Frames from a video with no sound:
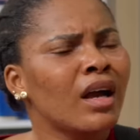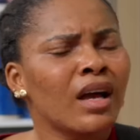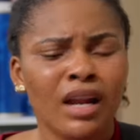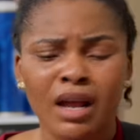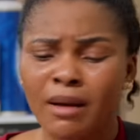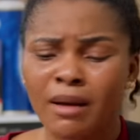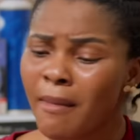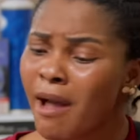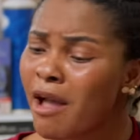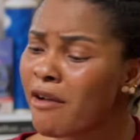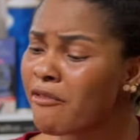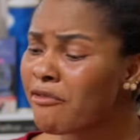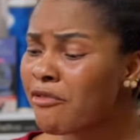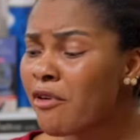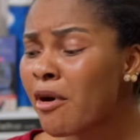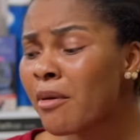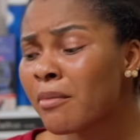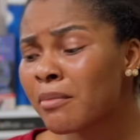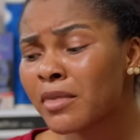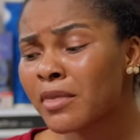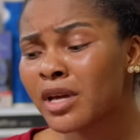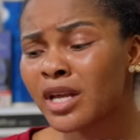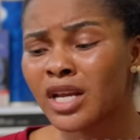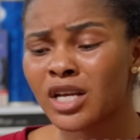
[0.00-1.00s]
Now my
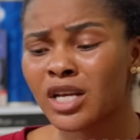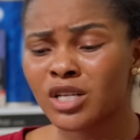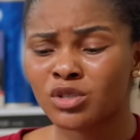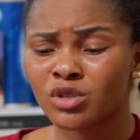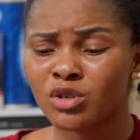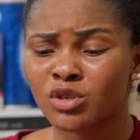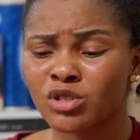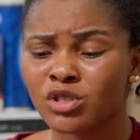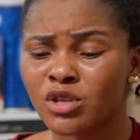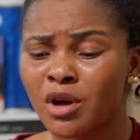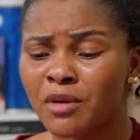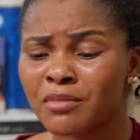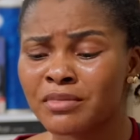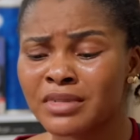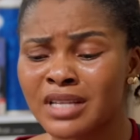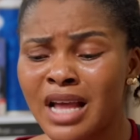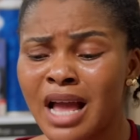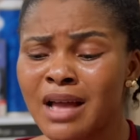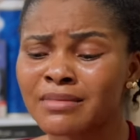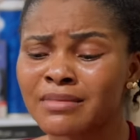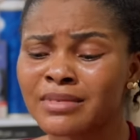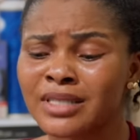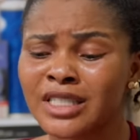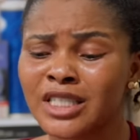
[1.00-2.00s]
phone mirrors, so
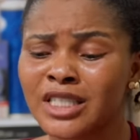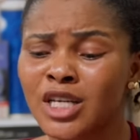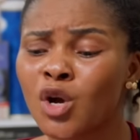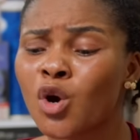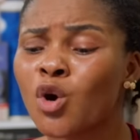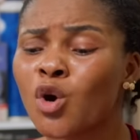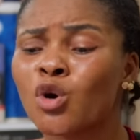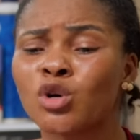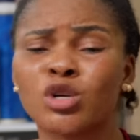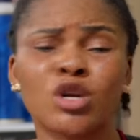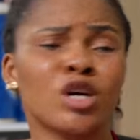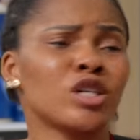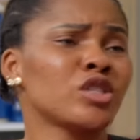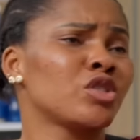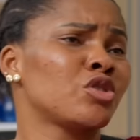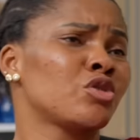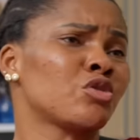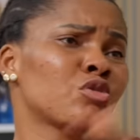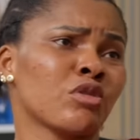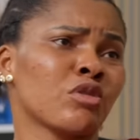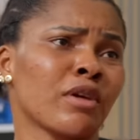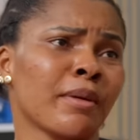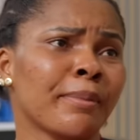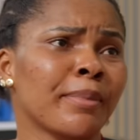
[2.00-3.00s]
sometimes the thing go just
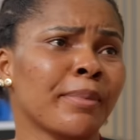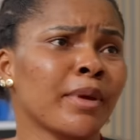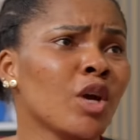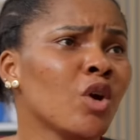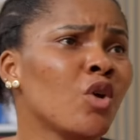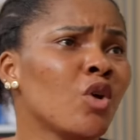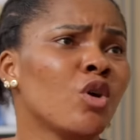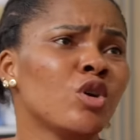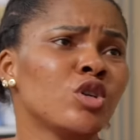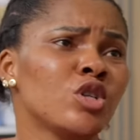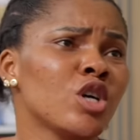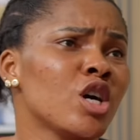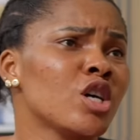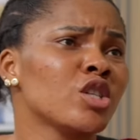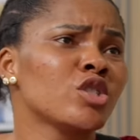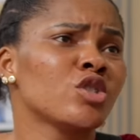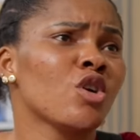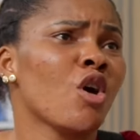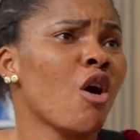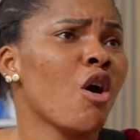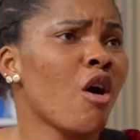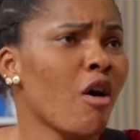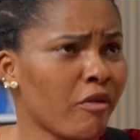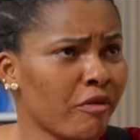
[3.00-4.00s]
trip. It go just
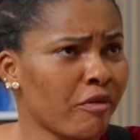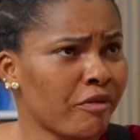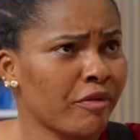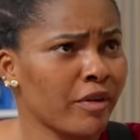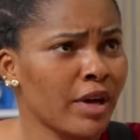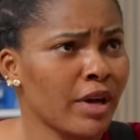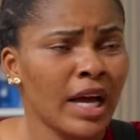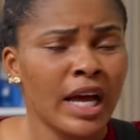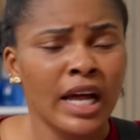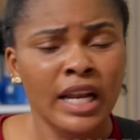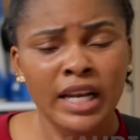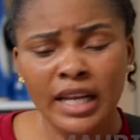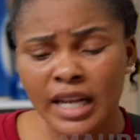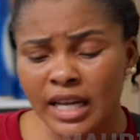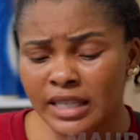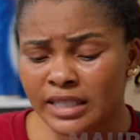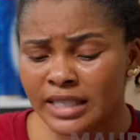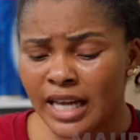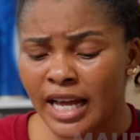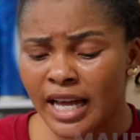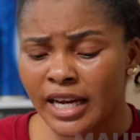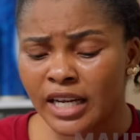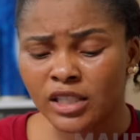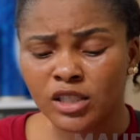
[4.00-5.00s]
off.
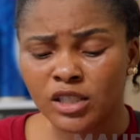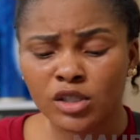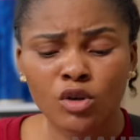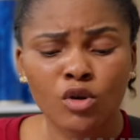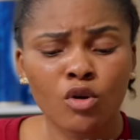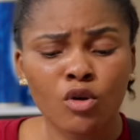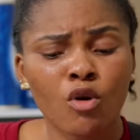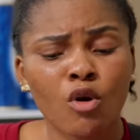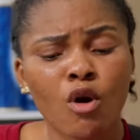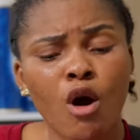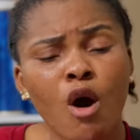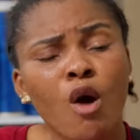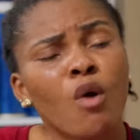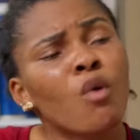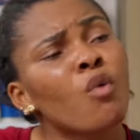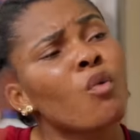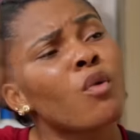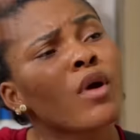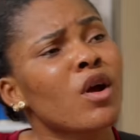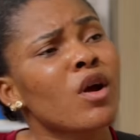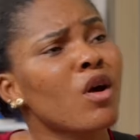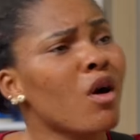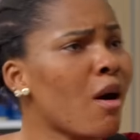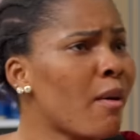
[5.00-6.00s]
Later the thing go come
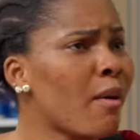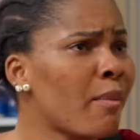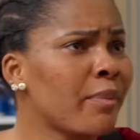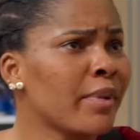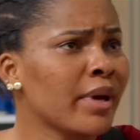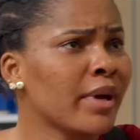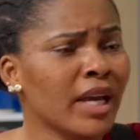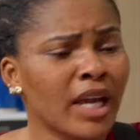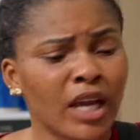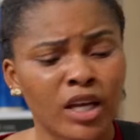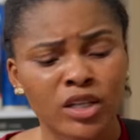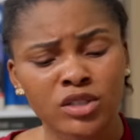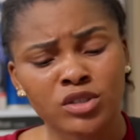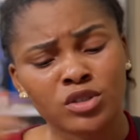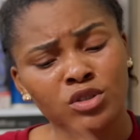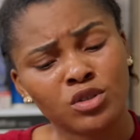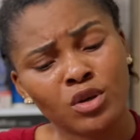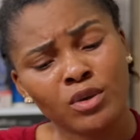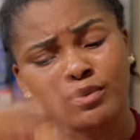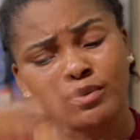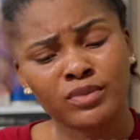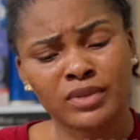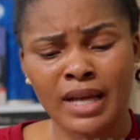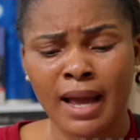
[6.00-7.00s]
wake up again.
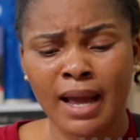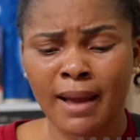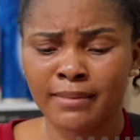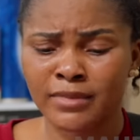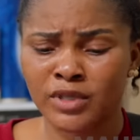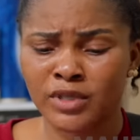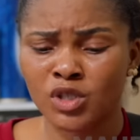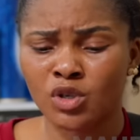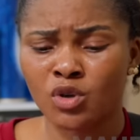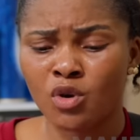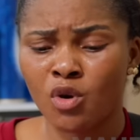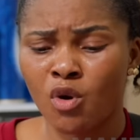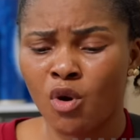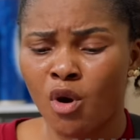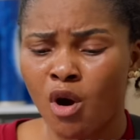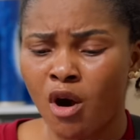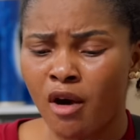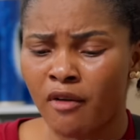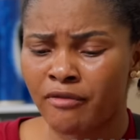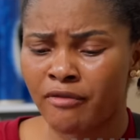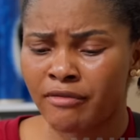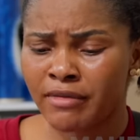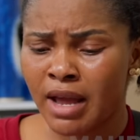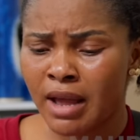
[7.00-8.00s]
Sometimes you go
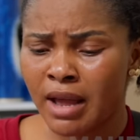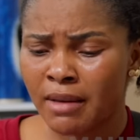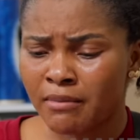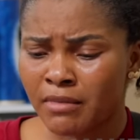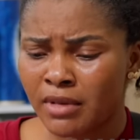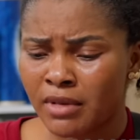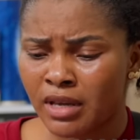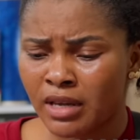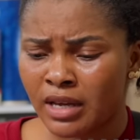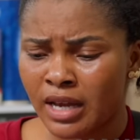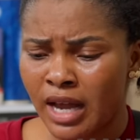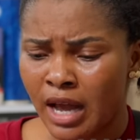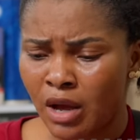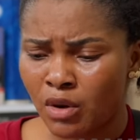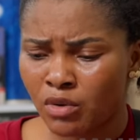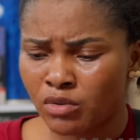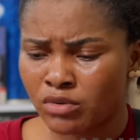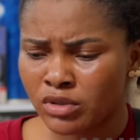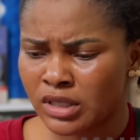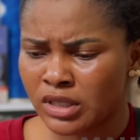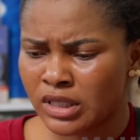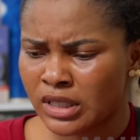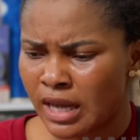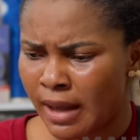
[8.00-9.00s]
off. Now me
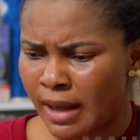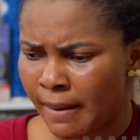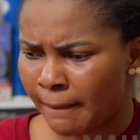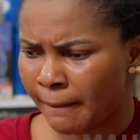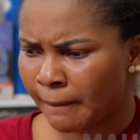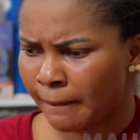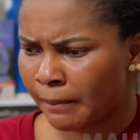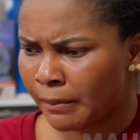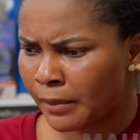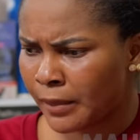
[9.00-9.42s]
can see him.